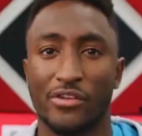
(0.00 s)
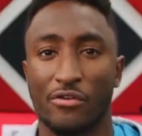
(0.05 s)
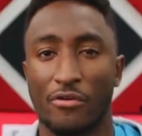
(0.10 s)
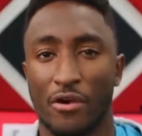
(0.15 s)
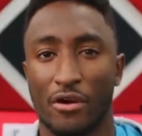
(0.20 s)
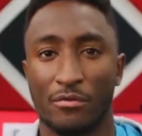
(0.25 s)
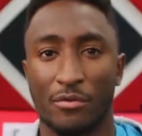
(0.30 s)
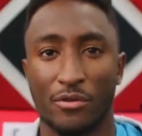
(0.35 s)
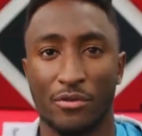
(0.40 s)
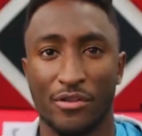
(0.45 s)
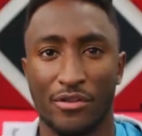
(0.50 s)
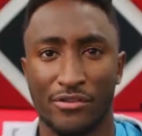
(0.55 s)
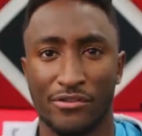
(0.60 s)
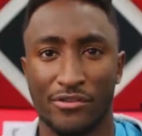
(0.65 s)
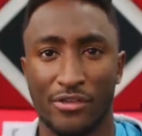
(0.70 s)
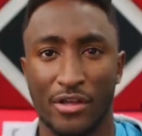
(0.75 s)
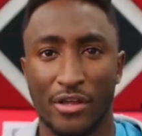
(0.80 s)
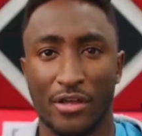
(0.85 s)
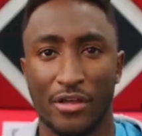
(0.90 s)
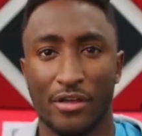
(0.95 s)
We
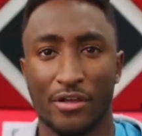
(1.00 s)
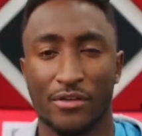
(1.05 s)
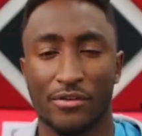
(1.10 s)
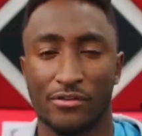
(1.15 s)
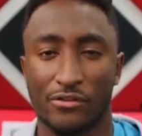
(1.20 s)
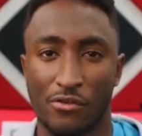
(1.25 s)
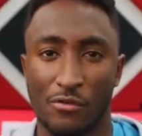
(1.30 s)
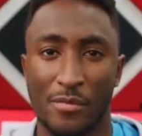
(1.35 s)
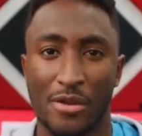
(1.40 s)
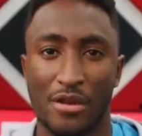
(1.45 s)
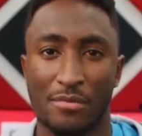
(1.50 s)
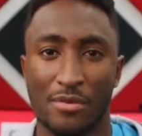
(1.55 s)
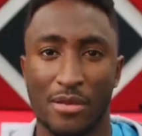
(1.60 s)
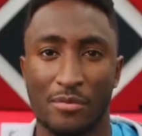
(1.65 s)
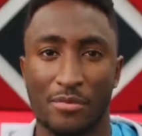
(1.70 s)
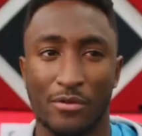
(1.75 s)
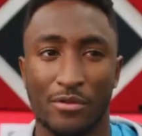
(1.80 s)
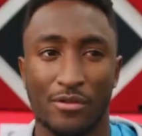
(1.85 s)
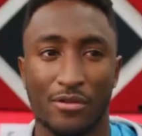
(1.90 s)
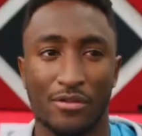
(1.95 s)
celebrate the birthday of
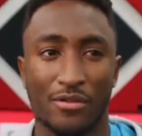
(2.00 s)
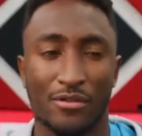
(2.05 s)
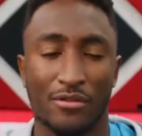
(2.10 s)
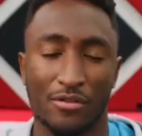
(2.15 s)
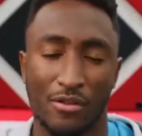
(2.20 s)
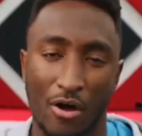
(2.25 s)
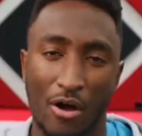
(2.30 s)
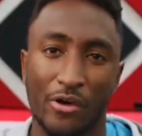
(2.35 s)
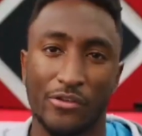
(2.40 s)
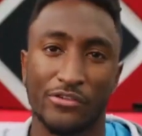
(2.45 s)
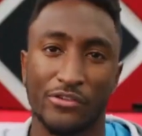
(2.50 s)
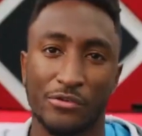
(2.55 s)
Marques Brownlee